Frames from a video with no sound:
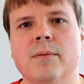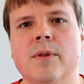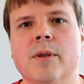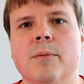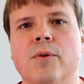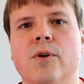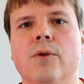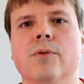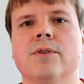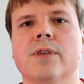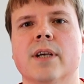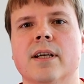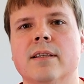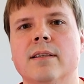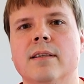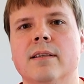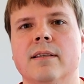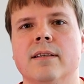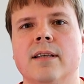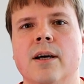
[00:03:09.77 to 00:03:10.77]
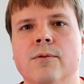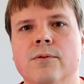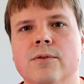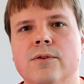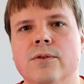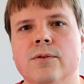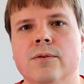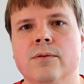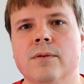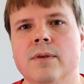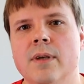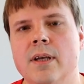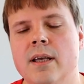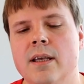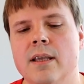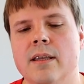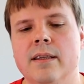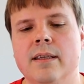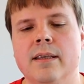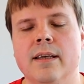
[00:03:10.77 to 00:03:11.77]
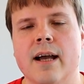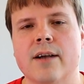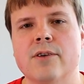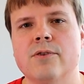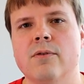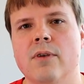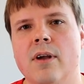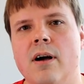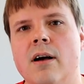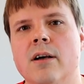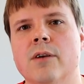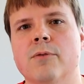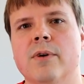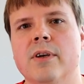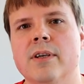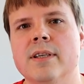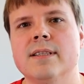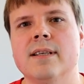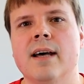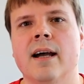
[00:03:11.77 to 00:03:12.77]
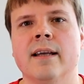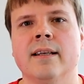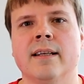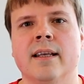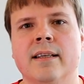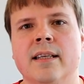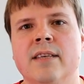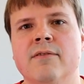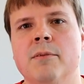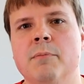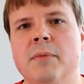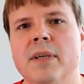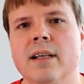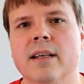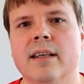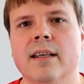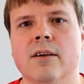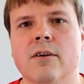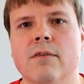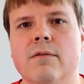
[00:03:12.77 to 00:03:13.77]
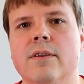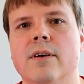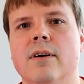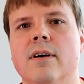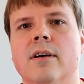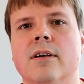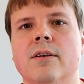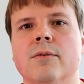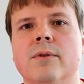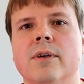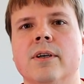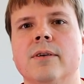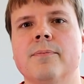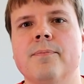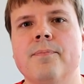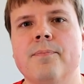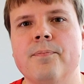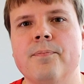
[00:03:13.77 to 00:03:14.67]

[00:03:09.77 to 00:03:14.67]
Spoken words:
the project down to the actual hardware design and even building of the hardware.